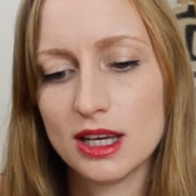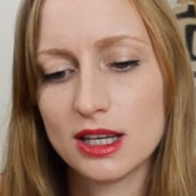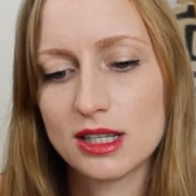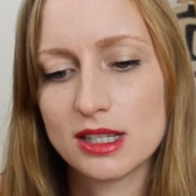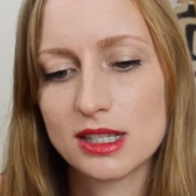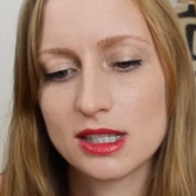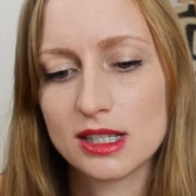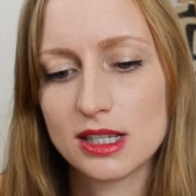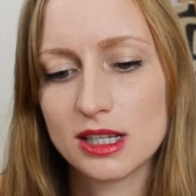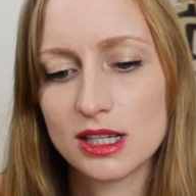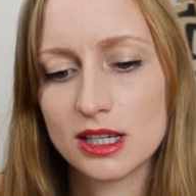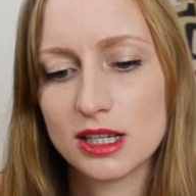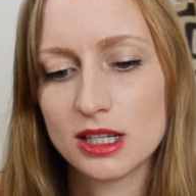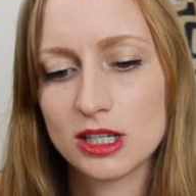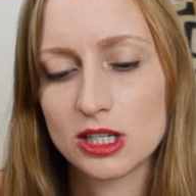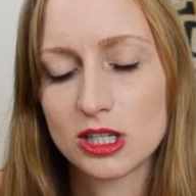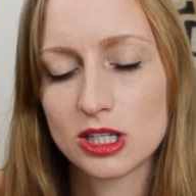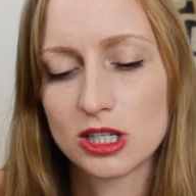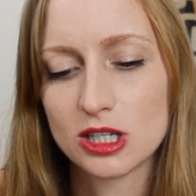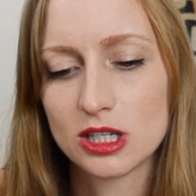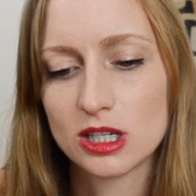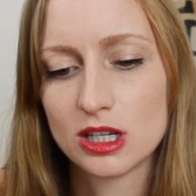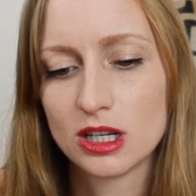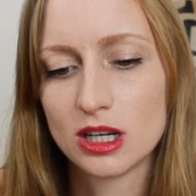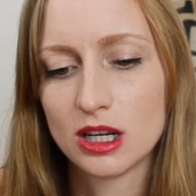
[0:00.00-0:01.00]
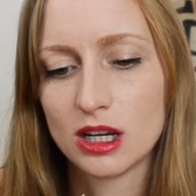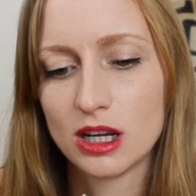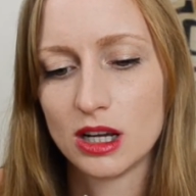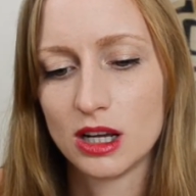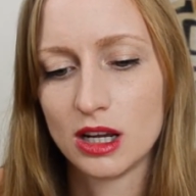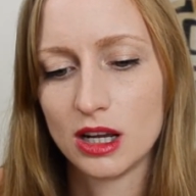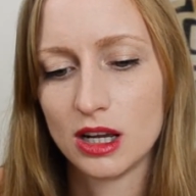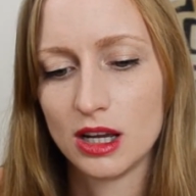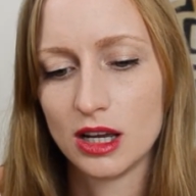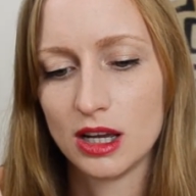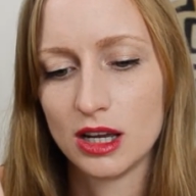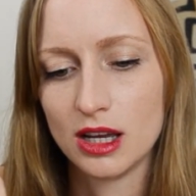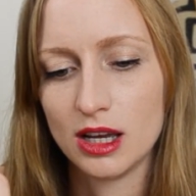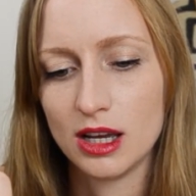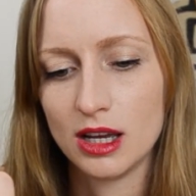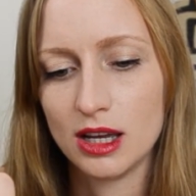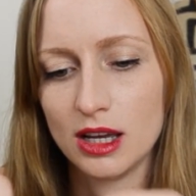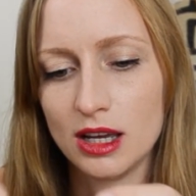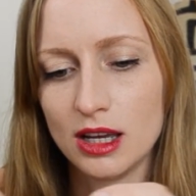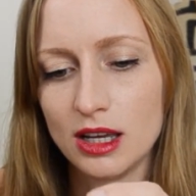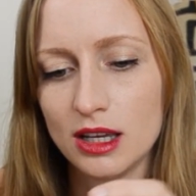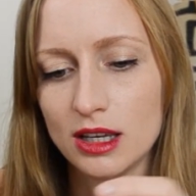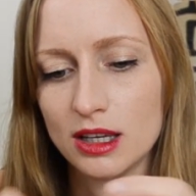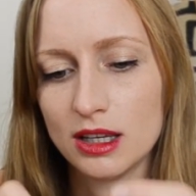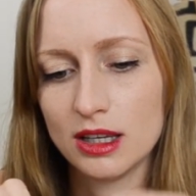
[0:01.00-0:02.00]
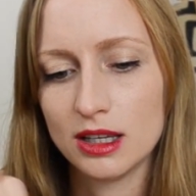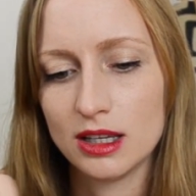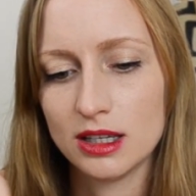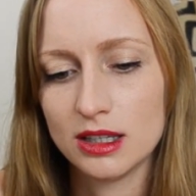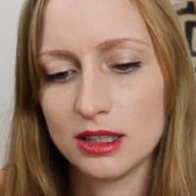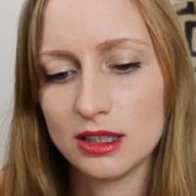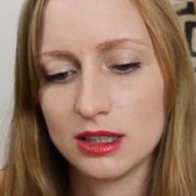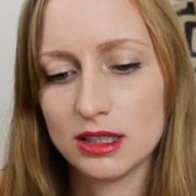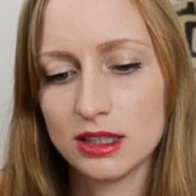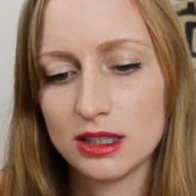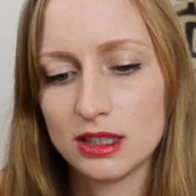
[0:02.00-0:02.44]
stitch, and